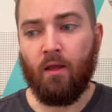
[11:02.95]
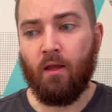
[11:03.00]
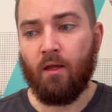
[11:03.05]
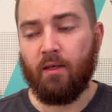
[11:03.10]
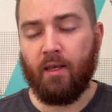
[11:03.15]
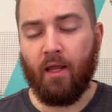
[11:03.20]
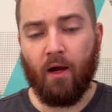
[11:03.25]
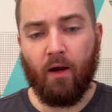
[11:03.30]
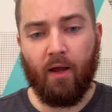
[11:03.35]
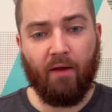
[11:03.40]

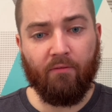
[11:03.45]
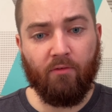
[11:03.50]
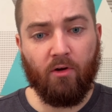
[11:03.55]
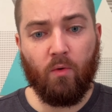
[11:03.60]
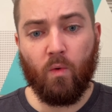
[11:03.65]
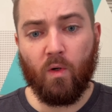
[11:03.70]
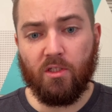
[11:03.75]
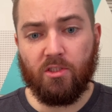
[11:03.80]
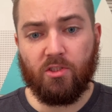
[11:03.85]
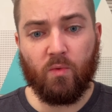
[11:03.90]
Now, every
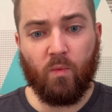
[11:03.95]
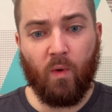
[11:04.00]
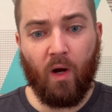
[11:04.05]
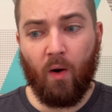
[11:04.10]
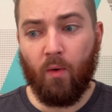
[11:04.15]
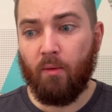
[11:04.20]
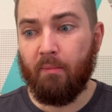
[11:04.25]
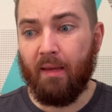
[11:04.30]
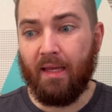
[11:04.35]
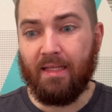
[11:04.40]
once in a
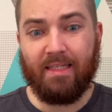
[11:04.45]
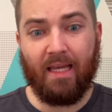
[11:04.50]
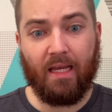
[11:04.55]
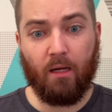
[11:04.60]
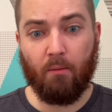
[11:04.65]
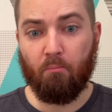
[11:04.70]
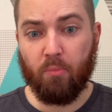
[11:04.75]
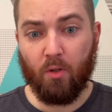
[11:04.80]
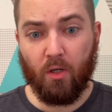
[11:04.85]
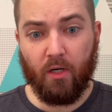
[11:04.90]
while we may take
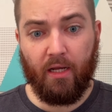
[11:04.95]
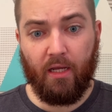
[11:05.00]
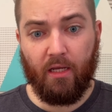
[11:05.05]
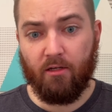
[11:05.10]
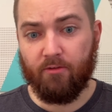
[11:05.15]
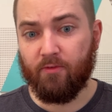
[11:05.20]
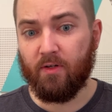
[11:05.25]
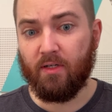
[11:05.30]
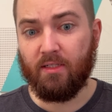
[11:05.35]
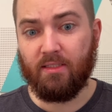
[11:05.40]
a break
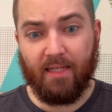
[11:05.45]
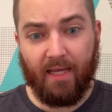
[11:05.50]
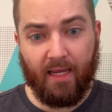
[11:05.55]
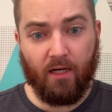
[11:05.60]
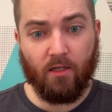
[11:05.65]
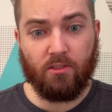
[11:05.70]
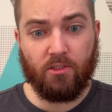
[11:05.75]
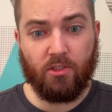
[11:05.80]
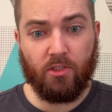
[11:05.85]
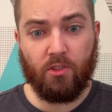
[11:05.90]
for a day
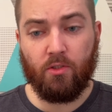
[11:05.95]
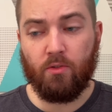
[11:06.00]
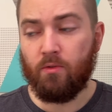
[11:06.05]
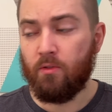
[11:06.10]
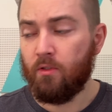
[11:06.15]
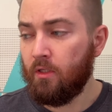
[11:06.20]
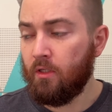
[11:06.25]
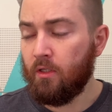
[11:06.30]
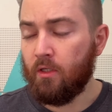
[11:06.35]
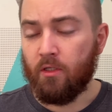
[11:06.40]
or
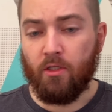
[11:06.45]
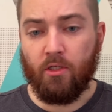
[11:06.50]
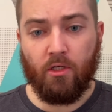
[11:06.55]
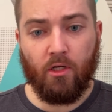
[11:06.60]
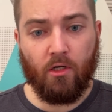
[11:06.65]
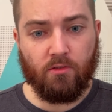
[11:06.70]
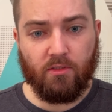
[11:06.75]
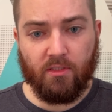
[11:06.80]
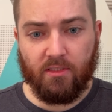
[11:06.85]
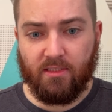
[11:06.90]
two, you
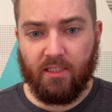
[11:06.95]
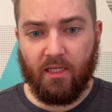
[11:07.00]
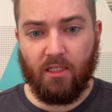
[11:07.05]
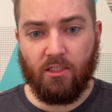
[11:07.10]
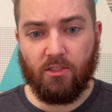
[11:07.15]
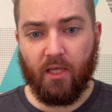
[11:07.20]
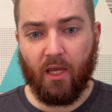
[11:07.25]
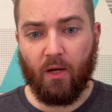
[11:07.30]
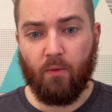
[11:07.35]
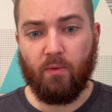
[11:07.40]
know, to
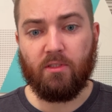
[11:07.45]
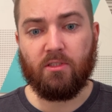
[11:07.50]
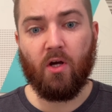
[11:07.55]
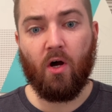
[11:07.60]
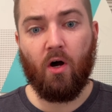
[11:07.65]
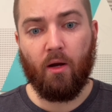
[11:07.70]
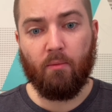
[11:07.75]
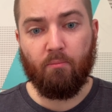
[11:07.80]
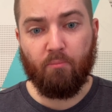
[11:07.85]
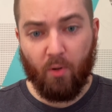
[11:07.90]
teach like we
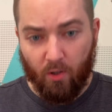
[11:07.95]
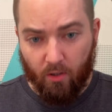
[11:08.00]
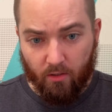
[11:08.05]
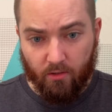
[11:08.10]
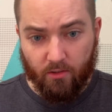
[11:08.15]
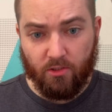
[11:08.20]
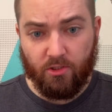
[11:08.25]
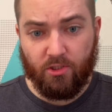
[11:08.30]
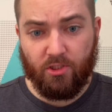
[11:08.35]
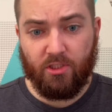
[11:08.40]
taught
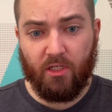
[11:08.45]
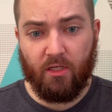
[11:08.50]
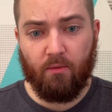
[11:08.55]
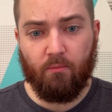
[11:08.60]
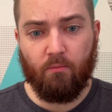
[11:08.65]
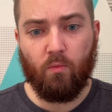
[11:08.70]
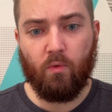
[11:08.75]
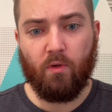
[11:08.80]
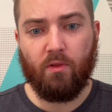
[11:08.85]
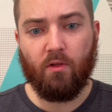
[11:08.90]

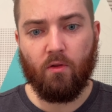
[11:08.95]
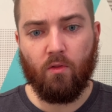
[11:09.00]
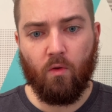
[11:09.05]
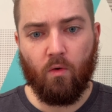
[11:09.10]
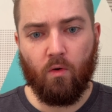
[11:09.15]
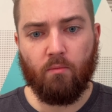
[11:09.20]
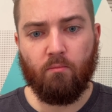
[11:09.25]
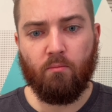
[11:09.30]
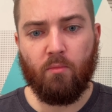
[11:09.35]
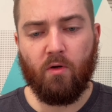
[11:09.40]
partnership when the
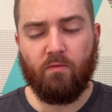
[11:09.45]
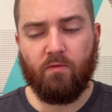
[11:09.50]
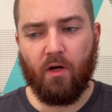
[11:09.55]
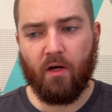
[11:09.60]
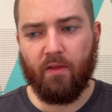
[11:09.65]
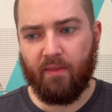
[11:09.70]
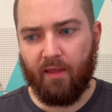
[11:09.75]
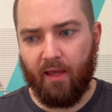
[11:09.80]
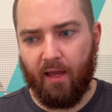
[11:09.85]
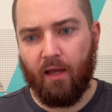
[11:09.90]
Lord moved
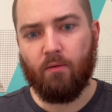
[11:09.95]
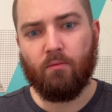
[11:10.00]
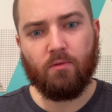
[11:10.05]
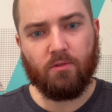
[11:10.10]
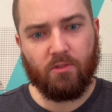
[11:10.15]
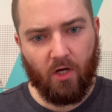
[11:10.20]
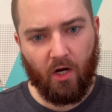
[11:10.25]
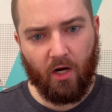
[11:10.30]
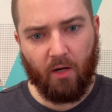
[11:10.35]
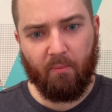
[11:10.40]
on that
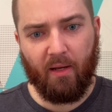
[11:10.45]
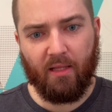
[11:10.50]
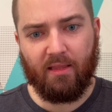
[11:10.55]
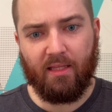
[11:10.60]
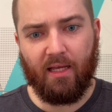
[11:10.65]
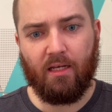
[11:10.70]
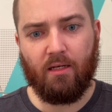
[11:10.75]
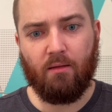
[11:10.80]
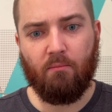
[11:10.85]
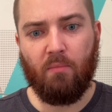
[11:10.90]
Talk about
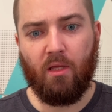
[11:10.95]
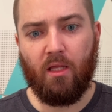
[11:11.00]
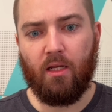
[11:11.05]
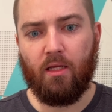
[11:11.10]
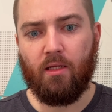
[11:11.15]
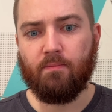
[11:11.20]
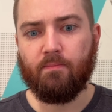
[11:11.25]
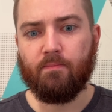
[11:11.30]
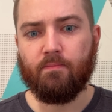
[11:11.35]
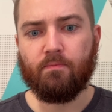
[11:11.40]
that in a minute.